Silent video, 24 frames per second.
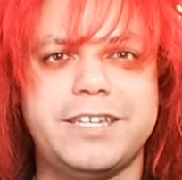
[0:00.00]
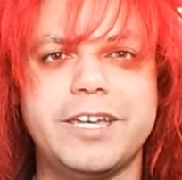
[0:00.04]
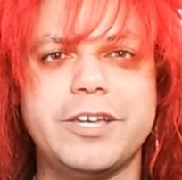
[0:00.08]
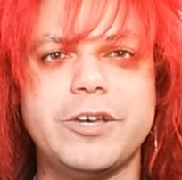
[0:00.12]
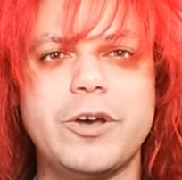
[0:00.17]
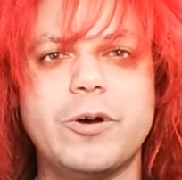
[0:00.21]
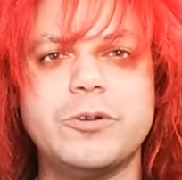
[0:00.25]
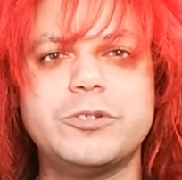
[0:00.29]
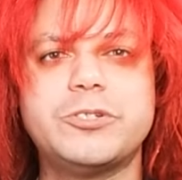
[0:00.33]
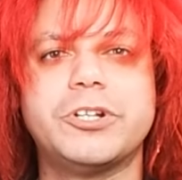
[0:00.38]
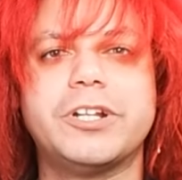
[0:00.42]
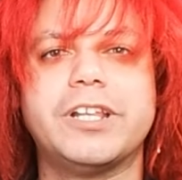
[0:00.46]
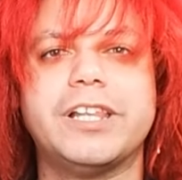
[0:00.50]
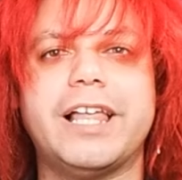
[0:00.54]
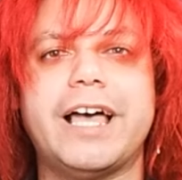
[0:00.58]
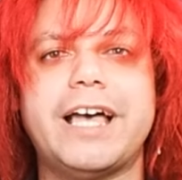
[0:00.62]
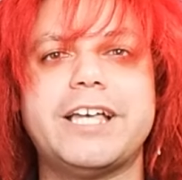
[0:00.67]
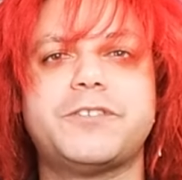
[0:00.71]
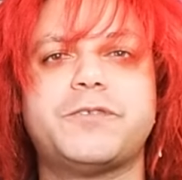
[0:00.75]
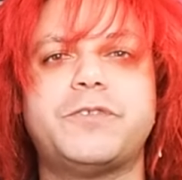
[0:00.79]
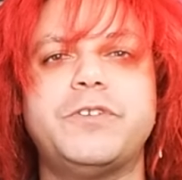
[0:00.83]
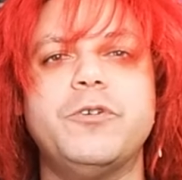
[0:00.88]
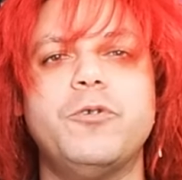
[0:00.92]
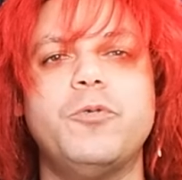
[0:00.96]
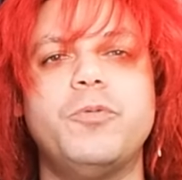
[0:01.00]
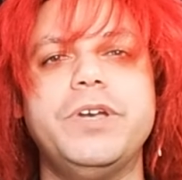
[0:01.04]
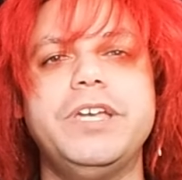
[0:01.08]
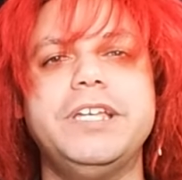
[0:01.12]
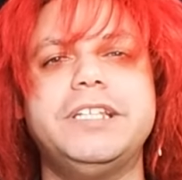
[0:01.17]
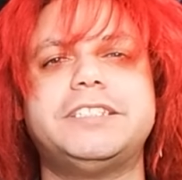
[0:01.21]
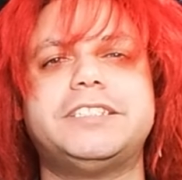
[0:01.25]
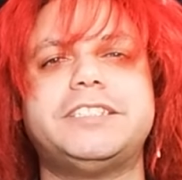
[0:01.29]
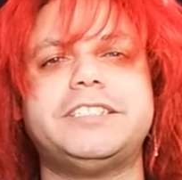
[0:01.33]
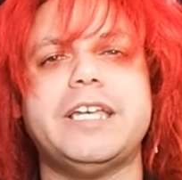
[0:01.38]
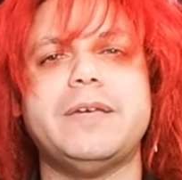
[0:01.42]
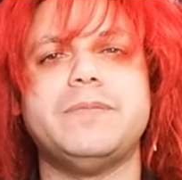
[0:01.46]
King-Ohger the last few
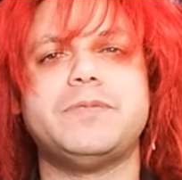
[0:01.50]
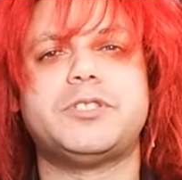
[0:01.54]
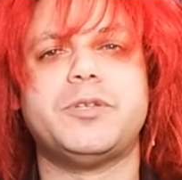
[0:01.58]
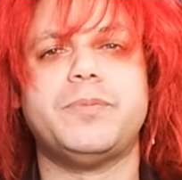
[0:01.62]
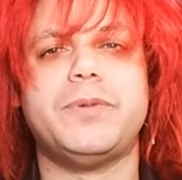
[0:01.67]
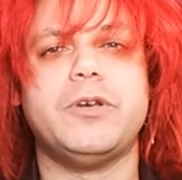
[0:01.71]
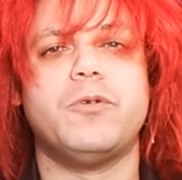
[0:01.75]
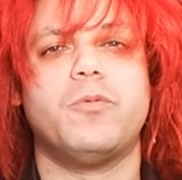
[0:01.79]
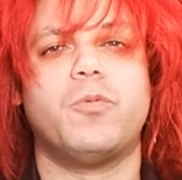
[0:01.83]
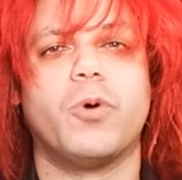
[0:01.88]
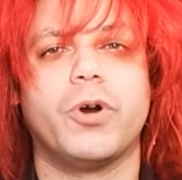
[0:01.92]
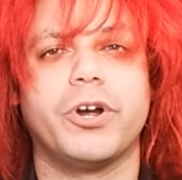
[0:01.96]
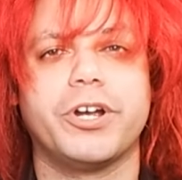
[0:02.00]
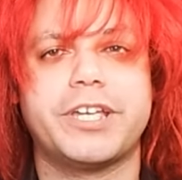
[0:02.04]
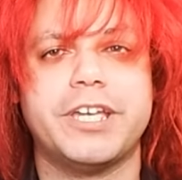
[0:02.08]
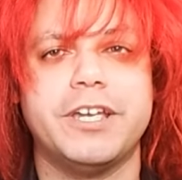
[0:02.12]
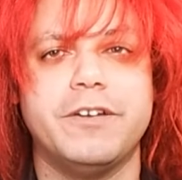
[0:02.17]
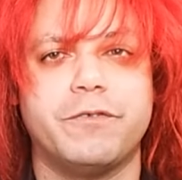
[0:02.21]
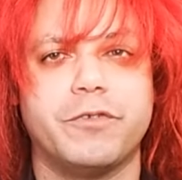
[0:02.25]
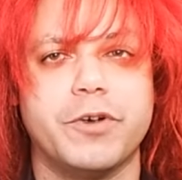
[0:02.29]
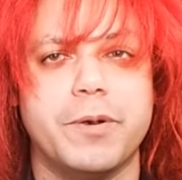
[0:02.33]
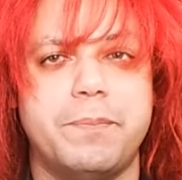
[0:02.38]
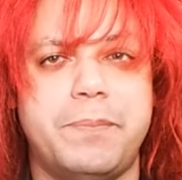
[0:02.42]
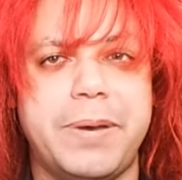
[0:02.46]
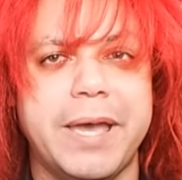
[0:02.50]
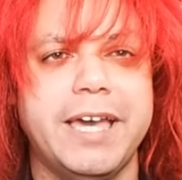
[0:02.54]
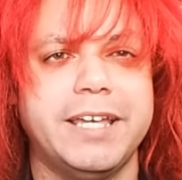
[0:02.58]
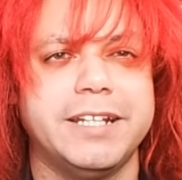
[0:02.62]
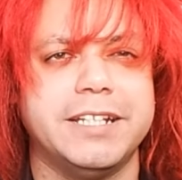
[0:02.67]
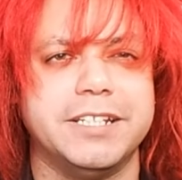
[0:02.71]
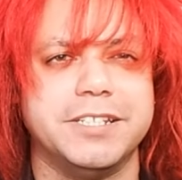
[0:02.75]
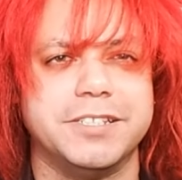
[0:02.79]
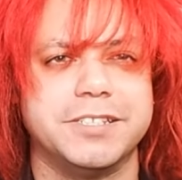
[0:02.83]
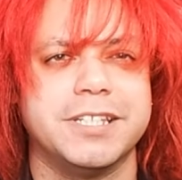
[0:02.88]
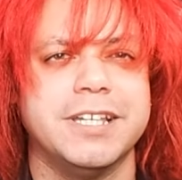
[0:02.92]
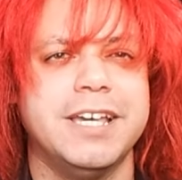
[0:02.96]
weeks seems to be working for
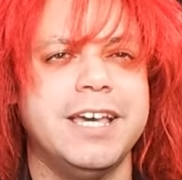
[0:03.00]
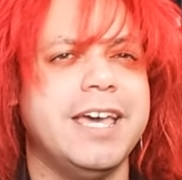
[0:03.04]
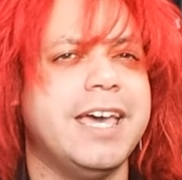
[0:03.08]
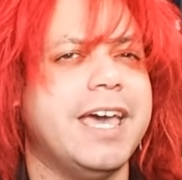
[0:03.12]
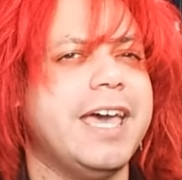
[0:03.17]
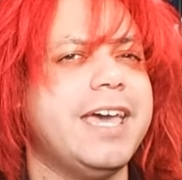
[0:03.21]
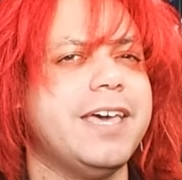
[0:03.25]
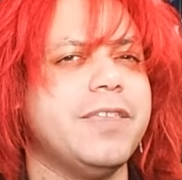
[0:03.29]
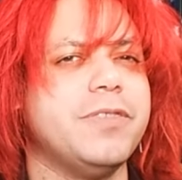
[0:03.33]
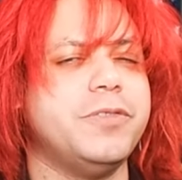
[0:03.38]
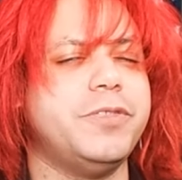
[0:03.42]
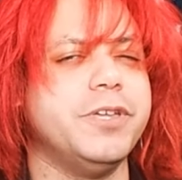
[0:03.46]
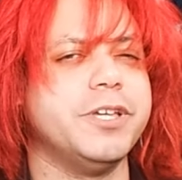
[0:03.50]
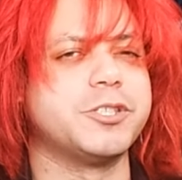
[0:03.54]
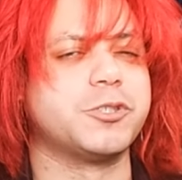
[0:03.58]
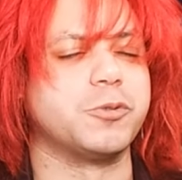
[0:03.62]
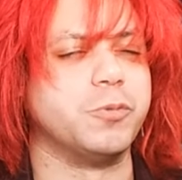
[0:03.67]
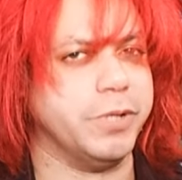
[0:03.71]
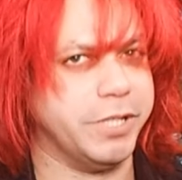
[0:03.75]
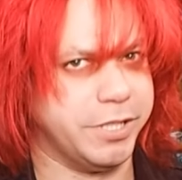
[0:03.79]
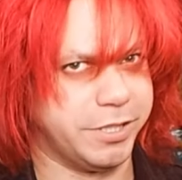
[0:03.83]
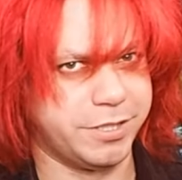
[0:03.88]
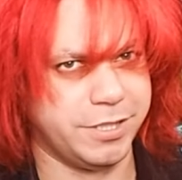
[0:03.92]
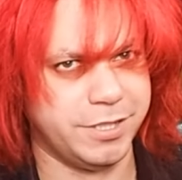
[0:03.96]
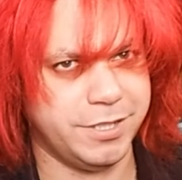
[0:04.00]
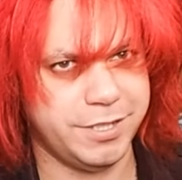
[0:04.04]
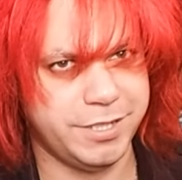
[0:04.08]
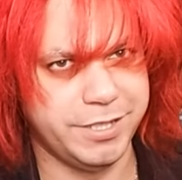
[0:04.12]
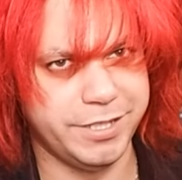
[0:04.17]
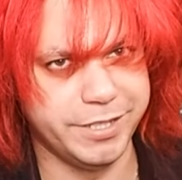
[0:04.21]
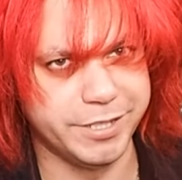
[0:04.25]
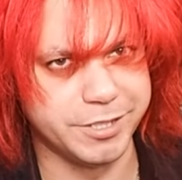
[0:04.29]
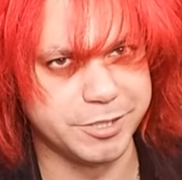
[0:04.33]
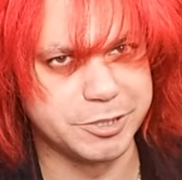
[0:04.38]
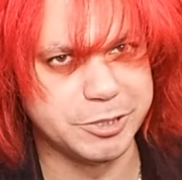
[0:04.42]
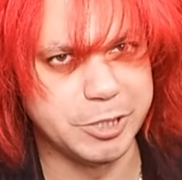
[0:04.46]
pennies, and this week
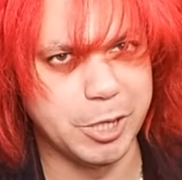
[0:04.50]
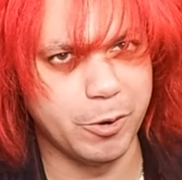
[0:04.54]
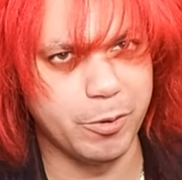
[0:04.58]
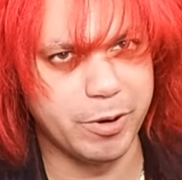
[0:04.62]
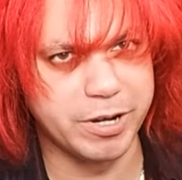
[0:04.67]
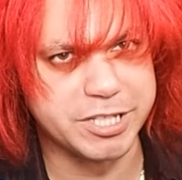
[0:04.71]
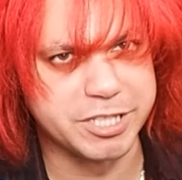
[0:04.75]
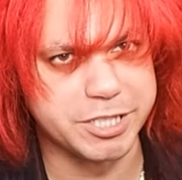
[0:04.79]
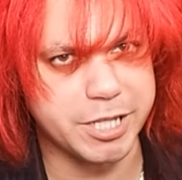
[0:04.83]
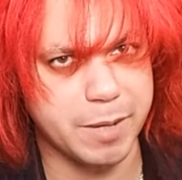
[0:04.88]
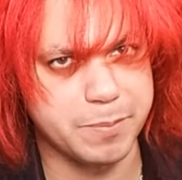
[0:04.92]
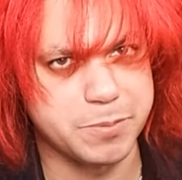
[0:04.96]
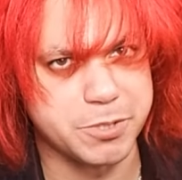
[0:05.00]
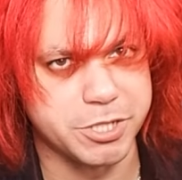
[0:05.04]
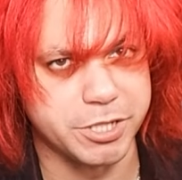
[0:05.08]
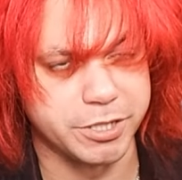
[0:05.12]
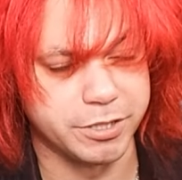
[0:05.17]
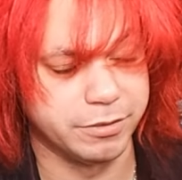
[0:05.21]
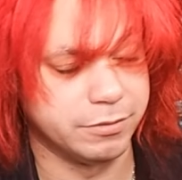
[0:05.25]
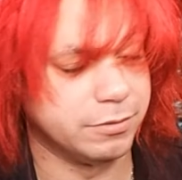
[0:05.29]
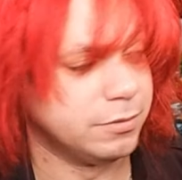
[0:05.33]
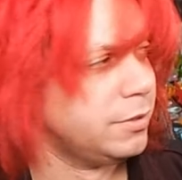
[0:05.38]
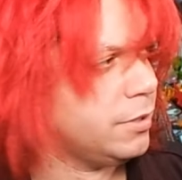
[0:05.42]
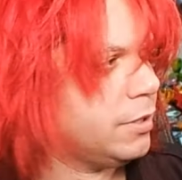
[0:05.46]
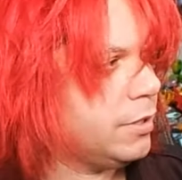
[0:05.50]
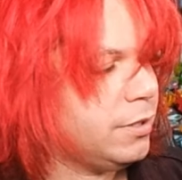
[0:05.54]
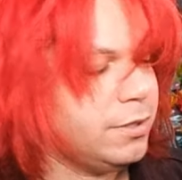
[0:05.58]
is no exception.